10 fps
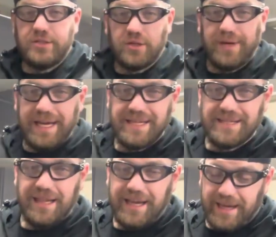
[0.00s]
so it is
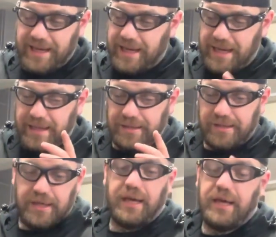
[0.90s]
late, and
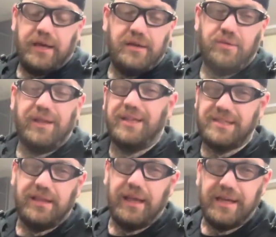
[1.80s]
well, I
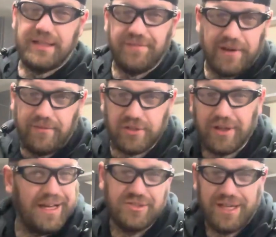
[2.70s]
say late, it's like 5
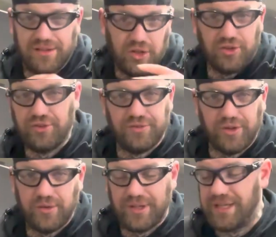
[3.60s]
o'clock. I just had a load of stuff to
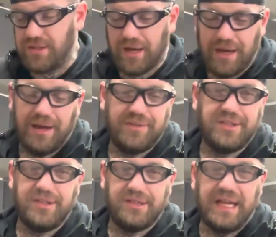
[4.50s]
do today, so I've had
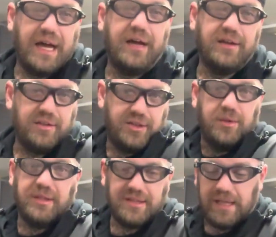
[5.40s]
to start
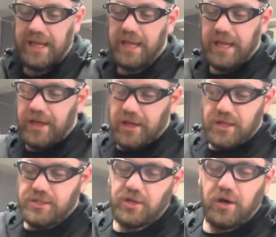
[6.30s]
doing this late.
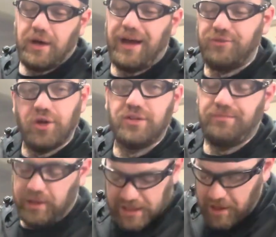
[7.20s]
So I've cut a
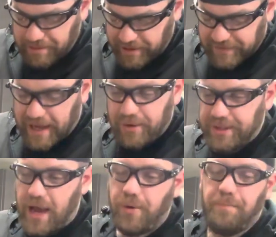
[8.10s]
little bit of it out
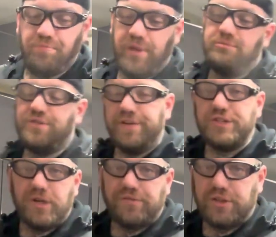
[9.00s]
now, just
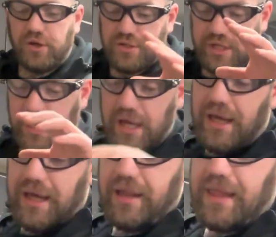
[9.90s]
finishing off the cuts,
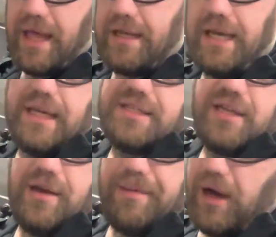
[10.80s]
and then it's
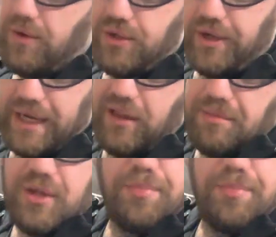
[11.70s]
about cutting out the middle